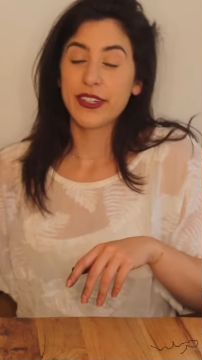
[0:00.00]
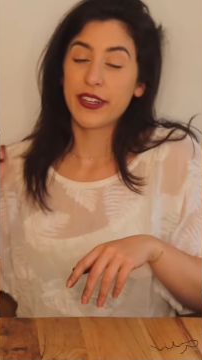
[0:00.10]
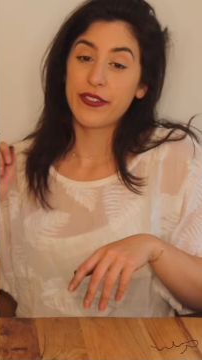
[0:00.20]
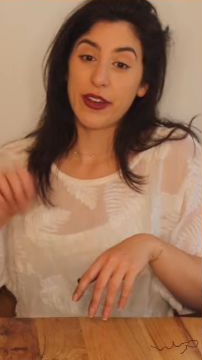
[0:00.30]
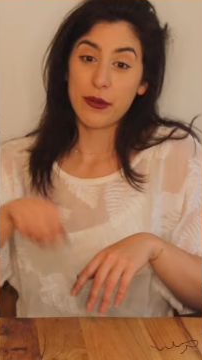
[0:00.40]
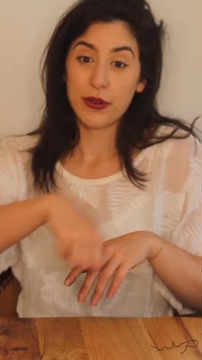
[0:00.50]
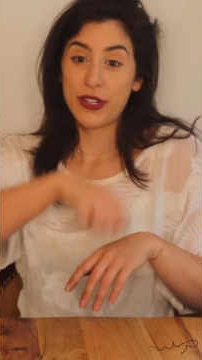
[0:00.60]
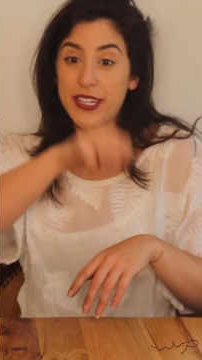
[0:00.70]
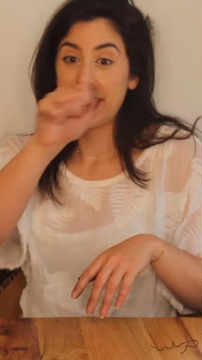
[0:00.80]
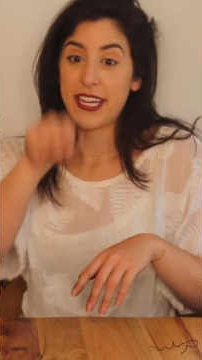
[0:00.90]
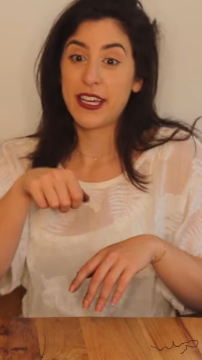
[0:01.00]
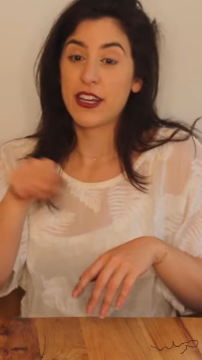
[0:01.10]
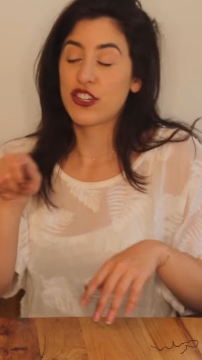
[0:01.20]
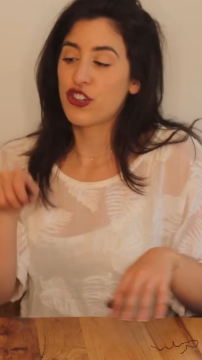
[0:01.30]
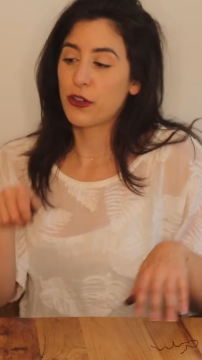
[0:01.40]
Like if I were to take a
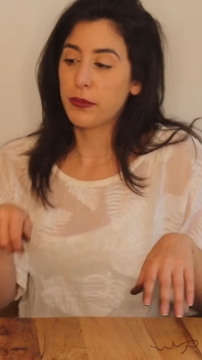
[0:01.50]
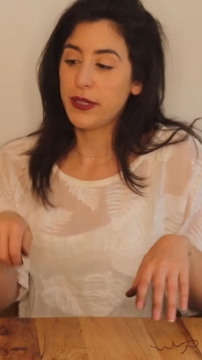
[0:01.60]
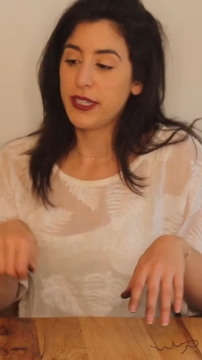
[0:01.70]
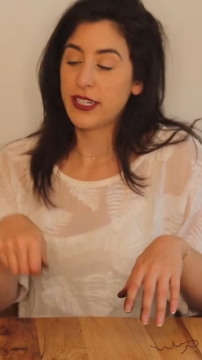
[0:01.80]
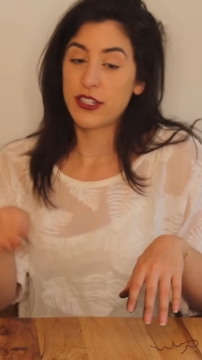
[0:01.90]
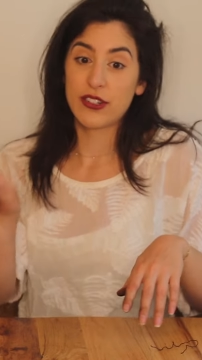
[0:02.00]
Sharpie and